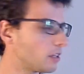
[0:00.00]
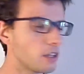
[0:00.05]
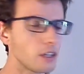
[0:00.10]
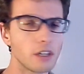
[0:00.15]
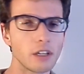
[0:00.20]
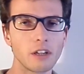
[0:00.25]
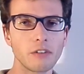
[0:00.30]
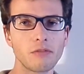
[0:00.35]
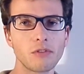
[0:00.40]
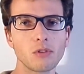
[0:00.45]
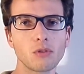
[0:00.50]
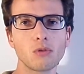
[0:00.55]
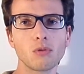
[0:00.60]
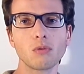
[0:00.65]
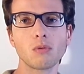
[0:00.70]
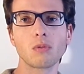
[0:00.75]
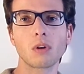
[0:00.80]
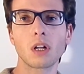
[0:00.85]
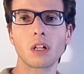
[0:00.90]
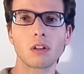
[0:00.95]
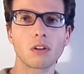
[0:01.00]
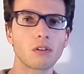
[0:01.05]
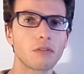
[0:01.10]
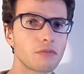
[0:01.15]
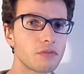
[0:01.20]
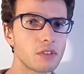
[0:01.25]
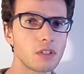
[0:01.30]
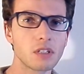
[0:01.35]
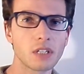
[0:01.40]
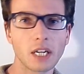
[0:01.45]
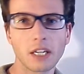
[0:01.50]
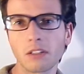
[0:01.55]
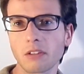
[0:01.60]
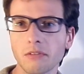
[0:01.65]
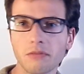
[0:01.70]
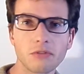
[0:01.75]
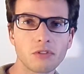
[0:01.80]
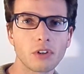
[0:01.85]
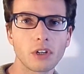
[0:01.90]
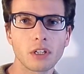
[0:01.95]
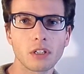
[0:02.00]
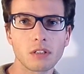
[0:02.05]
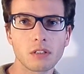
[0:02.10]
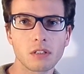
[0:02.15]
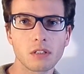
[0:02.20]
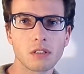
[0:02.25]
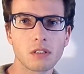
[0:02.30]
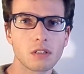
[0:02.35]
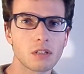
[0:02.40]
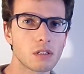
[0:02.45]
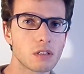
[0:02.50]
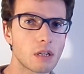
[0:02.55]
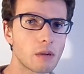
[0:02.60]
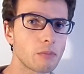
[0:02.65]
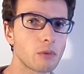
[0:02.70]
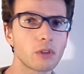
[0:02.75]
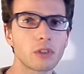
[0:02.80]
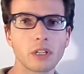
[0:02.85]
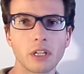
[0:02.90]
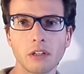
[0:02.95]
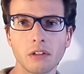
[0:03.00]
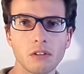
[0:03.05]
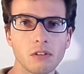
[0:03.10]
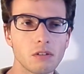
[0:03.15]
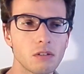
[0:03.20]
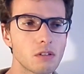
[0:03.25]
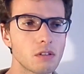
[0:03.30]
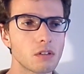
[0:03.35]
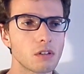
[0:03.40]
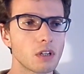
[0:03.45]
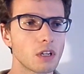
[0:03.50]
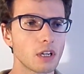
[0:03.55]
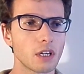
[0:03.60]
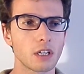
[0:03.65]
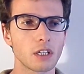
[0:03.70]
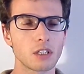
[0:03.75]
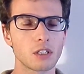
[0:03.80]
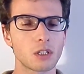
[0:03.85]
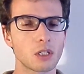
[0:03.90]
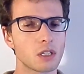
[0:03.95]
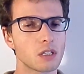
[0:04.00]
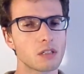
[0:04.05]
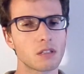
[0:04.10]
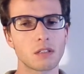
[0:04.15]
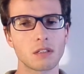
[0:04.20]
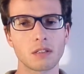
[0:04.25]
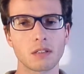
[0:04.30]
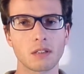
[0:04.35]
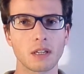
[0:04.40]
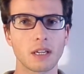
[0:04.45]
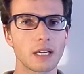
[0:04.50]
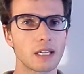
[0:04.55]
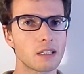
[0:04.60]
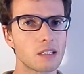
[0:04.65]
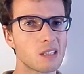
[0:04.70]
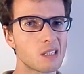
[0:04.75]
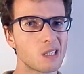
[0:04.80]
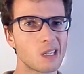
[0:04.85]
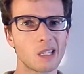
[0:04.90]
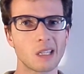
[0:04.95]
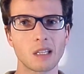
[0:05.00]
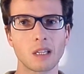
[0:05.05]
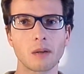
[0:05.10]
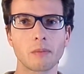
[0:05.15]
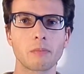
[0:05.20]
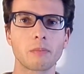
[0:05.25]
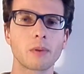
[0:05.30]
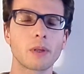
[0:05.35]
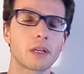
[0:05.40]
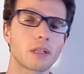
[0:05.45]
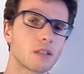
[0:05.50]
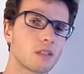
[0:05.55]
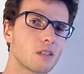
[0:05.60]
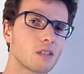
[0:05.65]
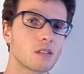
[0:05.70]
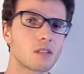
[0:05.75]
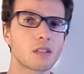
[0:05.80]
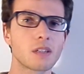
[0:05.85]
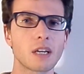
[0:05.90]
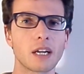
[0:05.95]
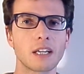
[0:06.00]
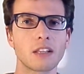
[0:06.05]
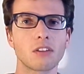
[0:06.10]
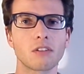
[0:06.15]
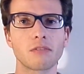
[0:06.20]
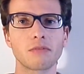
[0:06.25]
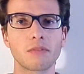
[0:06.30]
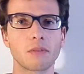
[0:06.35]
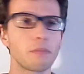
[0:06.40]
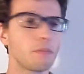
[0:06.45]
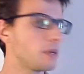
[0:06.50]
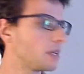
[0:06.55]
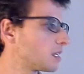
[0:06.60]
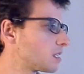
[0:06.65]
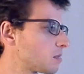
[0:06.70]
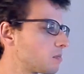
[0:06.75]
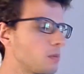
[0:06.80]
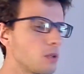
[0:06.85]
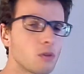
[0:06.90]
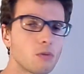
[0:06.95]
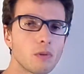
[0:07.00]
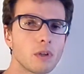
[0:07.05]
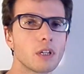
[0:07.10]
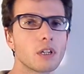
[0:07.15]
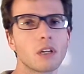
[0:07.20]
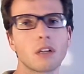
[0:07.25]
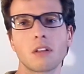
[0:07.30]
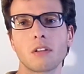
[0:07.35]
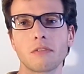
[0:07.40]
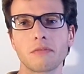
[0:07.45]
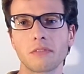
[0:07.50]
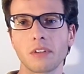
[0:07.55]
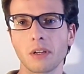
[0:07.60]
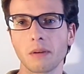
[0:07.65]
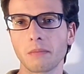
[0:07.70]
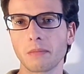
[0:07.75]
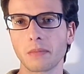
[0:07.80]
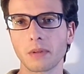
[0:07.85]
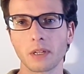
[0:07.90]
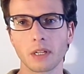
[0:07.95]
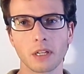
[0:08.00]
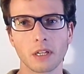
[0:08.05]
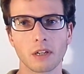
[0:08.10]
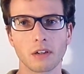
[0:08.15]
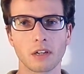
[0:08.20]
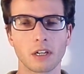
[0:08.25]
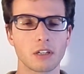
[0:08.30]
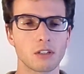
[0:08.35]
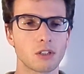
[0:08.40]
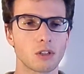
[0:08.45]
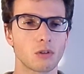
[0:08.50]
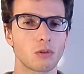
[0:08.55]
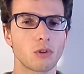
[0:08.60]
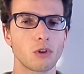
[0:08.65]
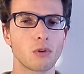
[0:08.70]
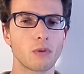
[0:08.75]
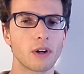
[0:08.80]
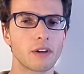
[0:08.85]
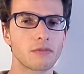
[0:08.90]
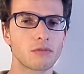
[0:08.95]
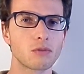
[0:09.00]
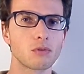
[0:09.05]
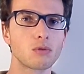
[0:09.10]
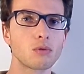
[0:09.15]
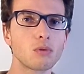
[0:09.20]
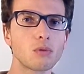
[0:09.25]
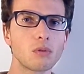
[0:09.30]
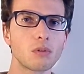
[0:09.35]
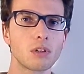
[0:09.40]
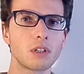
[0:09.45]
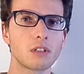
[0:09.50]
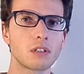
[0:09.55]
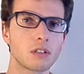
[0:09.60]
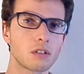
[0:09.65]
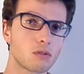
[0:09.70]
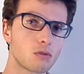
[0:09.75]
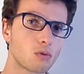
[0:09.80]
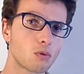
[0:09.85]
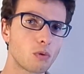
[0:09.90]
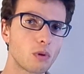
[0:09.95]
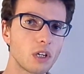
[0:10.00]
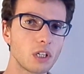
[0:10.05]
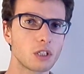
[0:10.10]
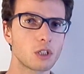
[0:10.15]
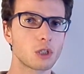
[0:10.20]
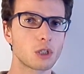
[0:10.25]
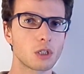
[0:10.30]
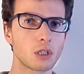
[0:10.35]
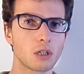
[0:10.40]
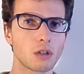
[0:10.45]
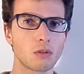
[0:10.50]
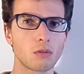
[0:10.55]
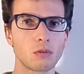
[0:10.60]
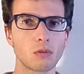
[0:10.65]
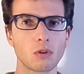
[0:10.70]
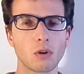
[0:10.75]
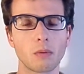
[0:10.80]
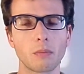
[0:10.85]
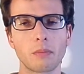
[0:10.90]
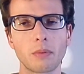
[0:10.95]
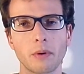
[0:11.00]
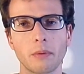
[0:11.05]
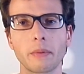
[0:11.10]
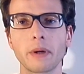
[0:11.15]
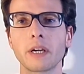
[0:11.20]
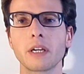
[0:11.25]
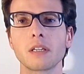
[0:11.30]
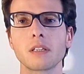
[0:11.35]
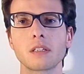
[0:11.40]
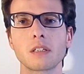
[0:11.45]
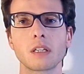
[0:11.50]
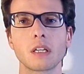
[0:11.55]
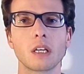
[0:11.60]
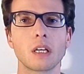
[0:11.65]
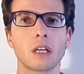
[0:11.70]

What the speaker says: If you do all of these kind of trails in simultaneous, just get a setup that is kind of a mix between all of them. Okay, so you have to tune and to reach a good compromise